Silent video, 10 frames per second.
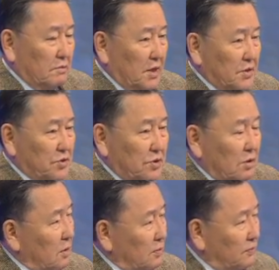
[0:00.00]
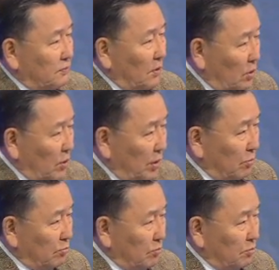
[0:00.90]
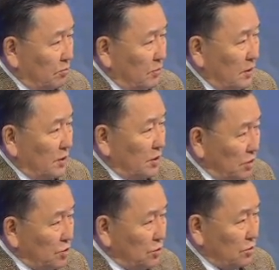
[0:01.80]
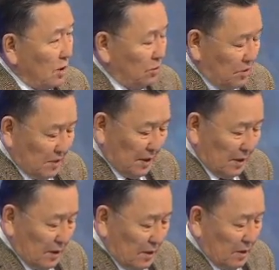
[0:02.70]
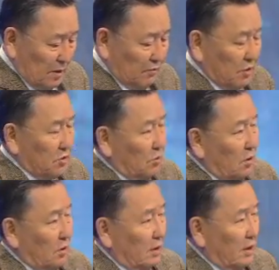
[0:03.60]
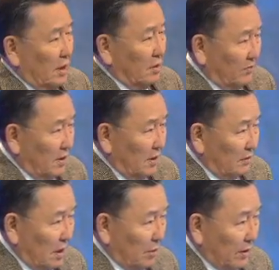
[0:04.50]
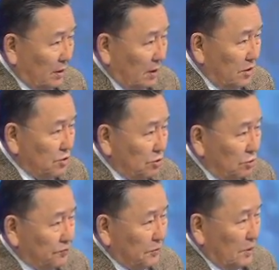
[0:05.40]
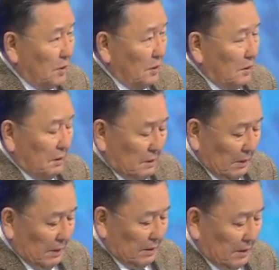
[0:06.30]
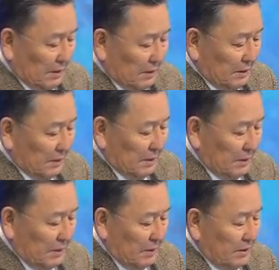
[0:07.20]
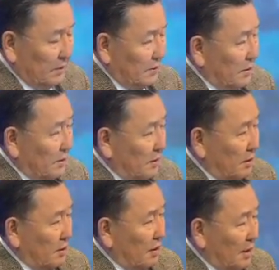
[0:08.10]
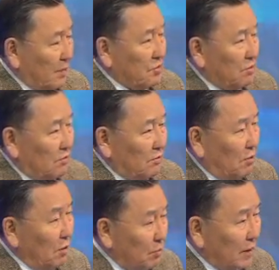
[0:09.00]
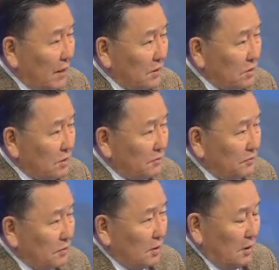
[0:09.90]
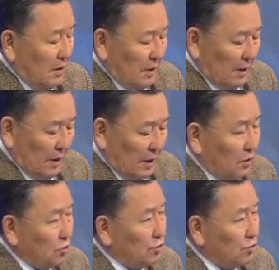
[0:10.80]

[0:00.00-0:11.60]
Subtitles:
touch the following issues, I would say. First of all, environmental issue, and then the collapse of oil price, and the